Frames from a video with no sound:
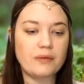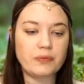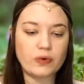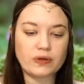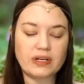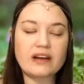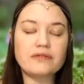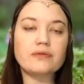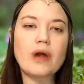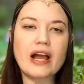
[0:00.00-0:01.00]
we're
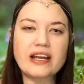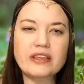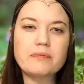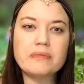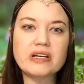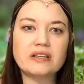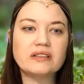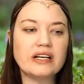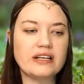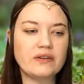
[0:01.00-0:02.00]
kind of right in the
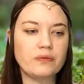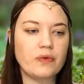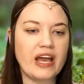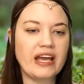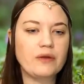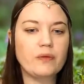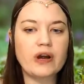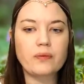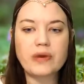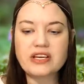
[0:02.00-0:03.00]
middle in a way
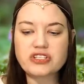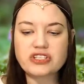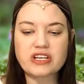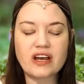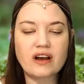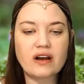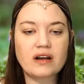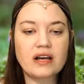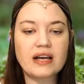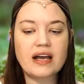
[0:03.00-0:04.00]
where we
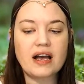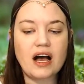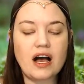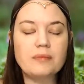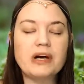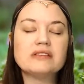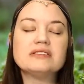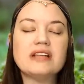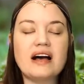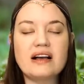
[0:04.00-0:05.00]
share a
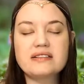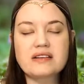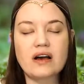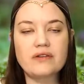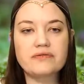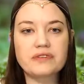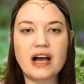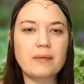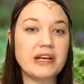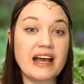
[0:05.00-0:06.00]
lot of
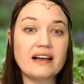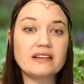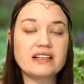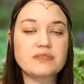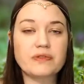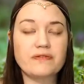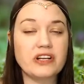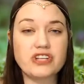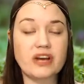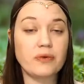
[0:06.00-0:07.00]
commonalities with
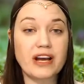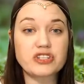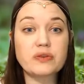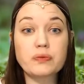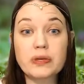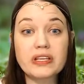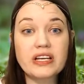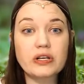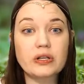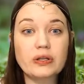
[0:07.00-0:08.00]
fungi. We're actually
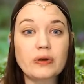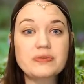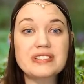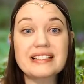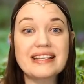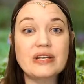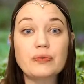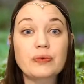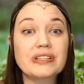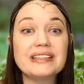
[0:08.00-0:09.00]
really
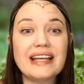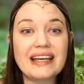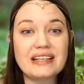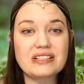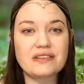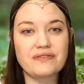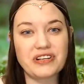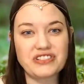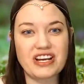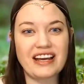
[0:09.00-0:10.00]
closely related to the
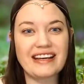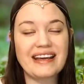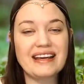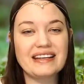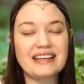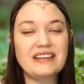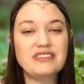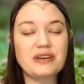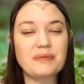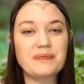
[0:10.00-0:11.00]
fungi
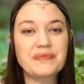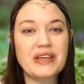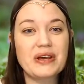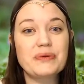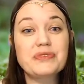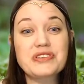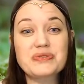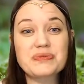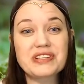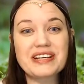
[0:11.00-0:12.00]
kingdom, which
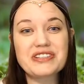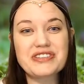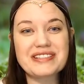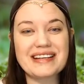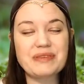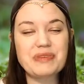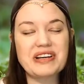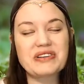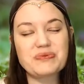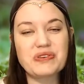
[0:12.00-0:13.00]
is really interesting
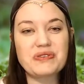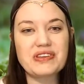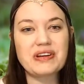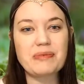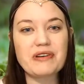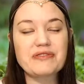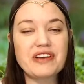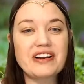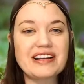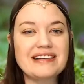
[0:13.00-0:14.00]
because when you think about
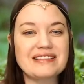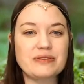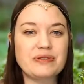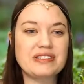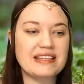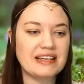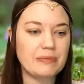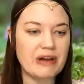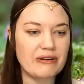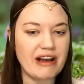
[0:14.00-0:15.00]
fairies, you can think
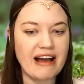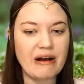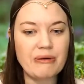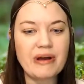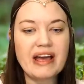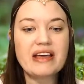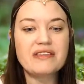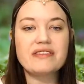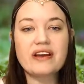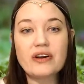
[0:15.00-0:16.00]
about how
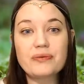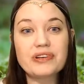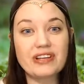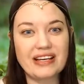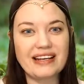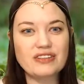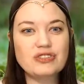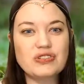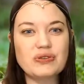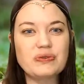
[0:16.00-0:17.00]
they're related
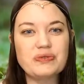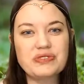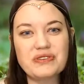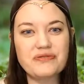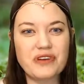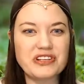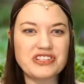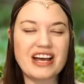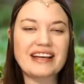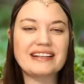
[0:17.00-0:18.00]
to
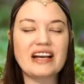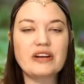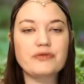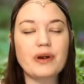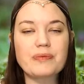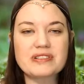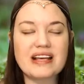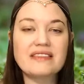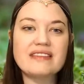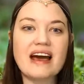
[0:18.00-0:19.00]
fungi and kind of
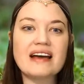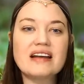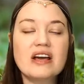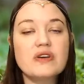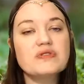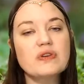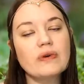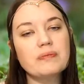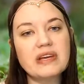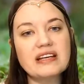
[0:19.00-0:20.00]
represent that. So
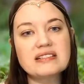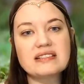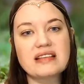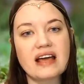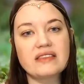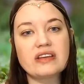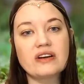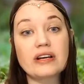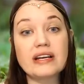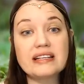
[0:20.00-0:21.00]
it means that
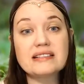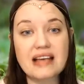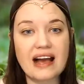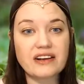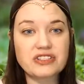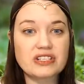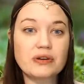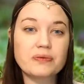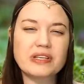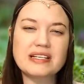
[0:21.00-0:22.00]
there is actually
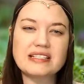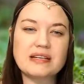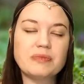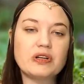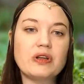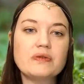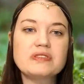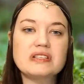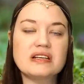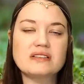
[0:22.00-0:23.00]
a really deep
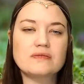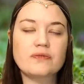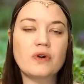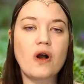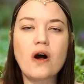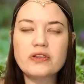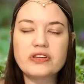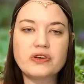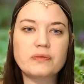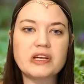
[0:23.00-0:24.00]
closeness for all
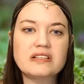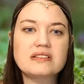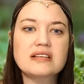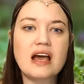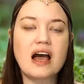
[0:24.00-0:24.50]
humans